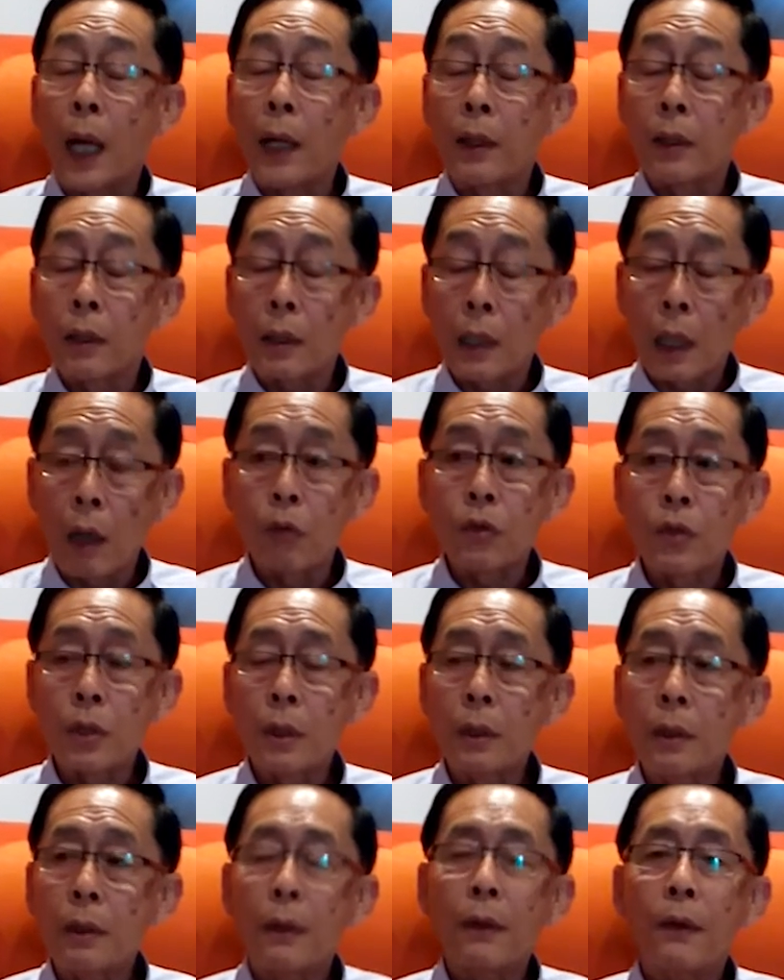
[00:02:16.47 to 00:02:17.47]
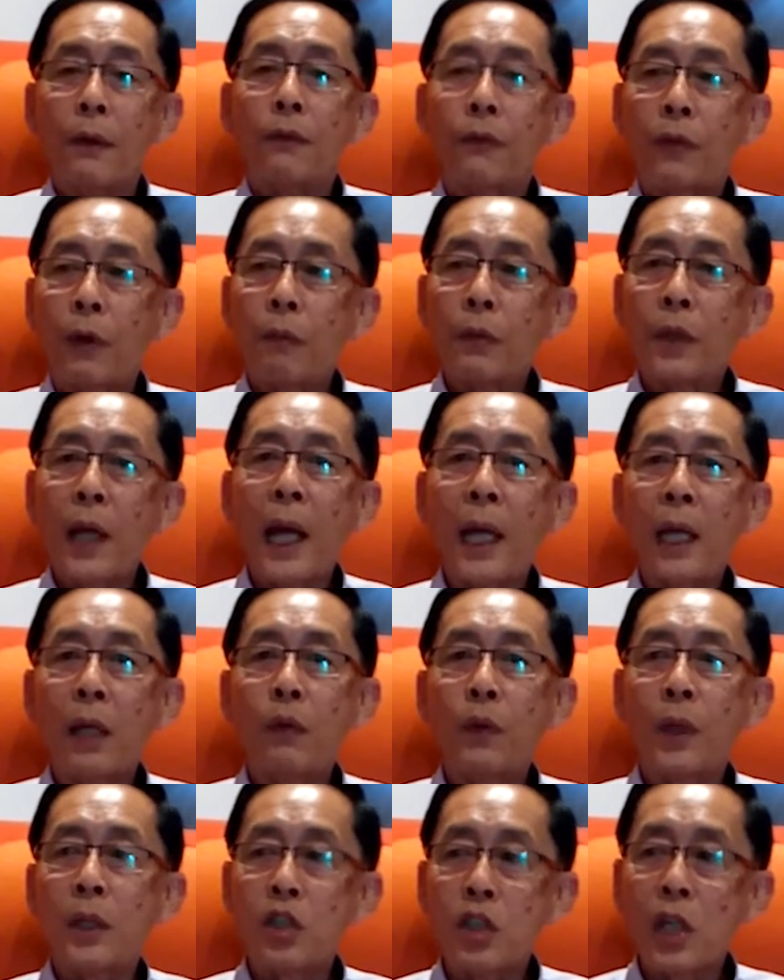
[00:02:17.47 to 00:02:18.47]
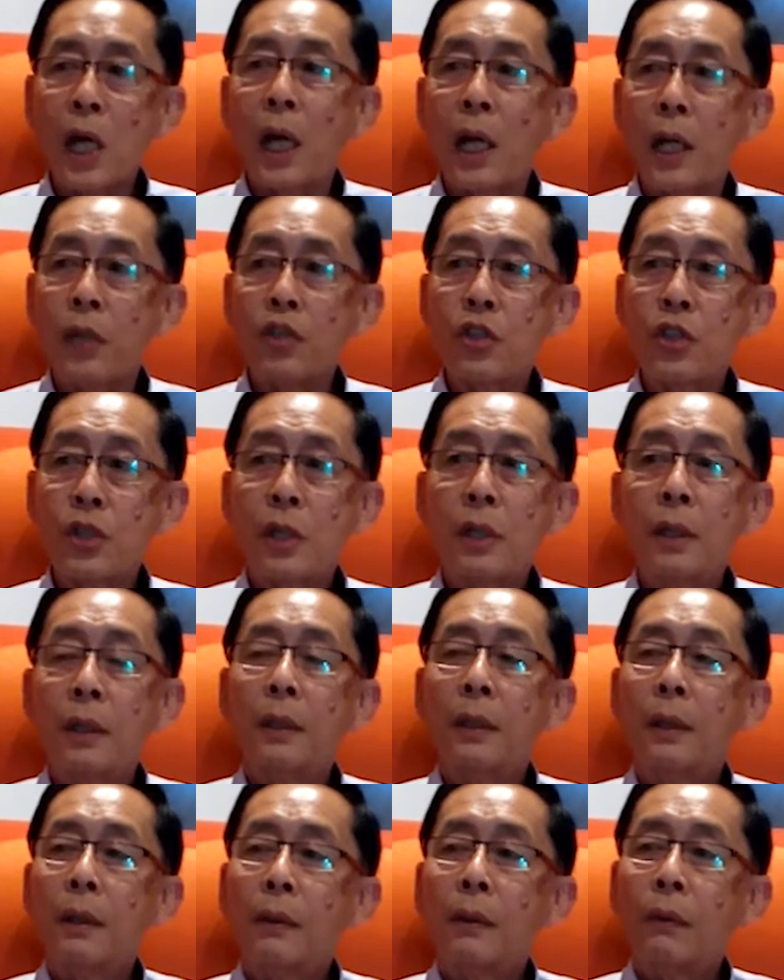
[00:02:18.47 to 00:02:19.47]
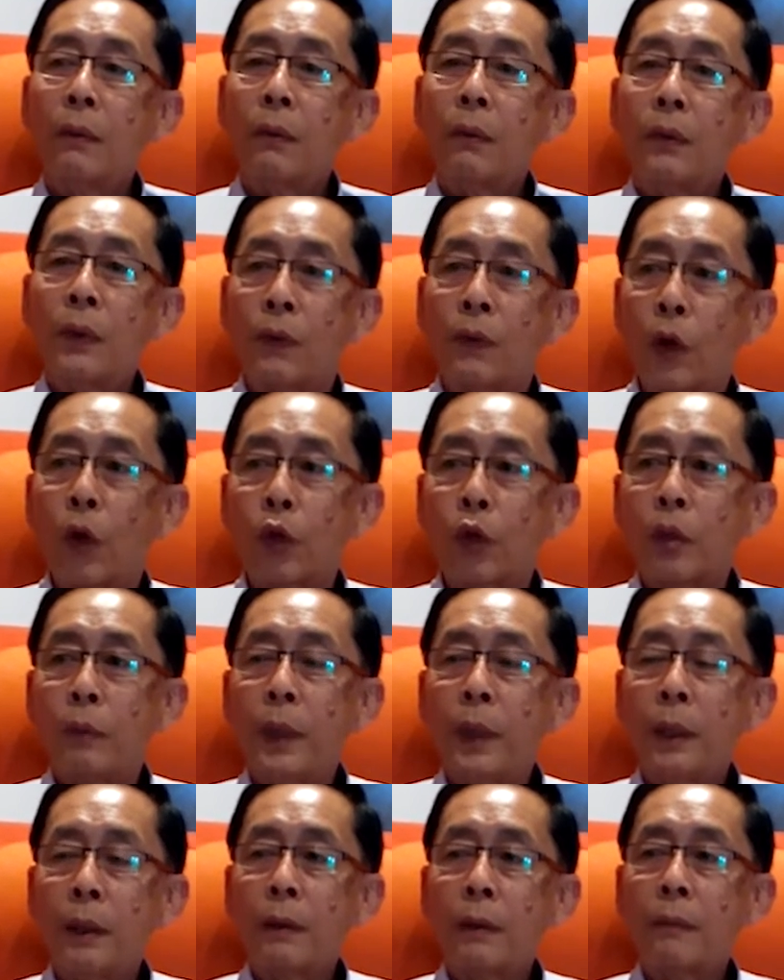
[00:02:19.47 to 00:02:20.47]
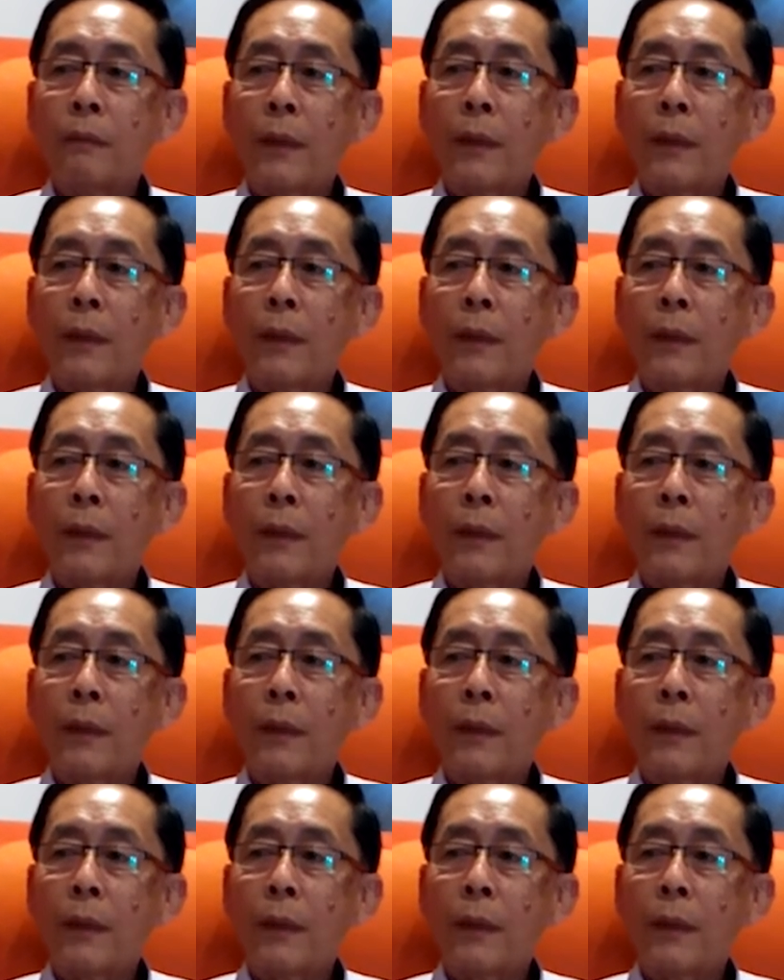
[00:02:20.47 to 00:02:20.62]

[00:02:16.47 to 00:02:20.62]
under culture from dying when challenged with glutamate.